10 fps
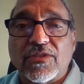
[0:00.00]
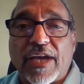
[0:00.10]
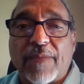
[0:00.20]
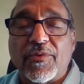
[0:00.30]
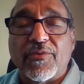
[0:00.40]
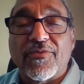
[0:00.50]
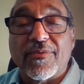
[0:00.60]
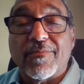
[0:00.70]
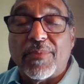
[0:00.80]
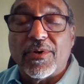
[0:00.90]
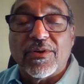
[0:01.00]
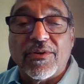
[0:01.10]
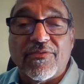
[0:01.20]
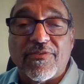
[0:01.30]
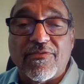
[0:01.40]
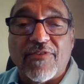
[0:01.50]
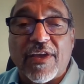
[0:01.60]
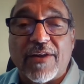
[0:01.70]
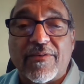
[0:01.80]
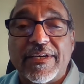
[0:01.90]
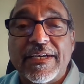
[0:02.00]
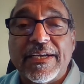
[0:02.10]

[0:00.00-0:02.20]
chapters in books, etc.